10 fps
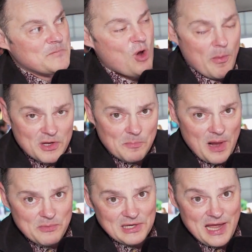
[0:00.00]
Common
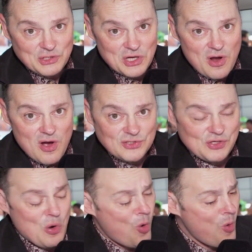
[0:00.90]
complaint with electric
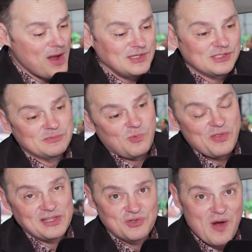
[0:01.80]
cars, always, well,
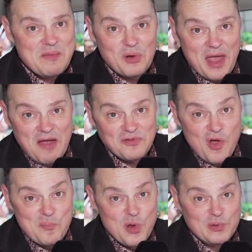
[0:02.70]
that's great, but I have
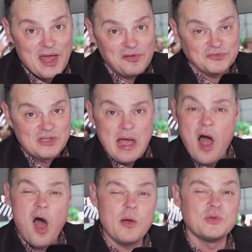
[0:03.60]
no boot left.
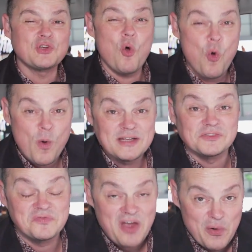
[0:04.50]
I was always
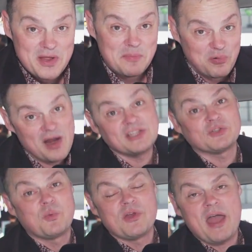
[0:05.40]
very
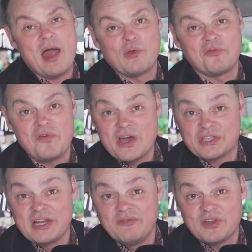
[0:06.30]
impressed with how the
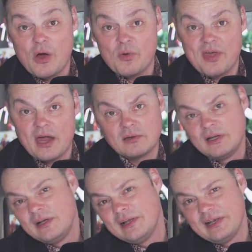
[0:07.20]
first Leaf dealt with that.
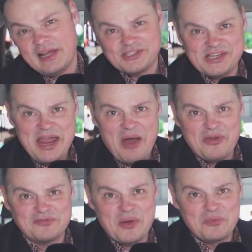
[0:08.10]
Let's see how
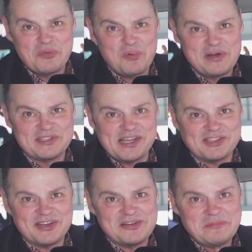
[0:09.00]
they've done with the
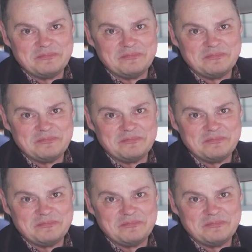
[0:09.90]
predecessor.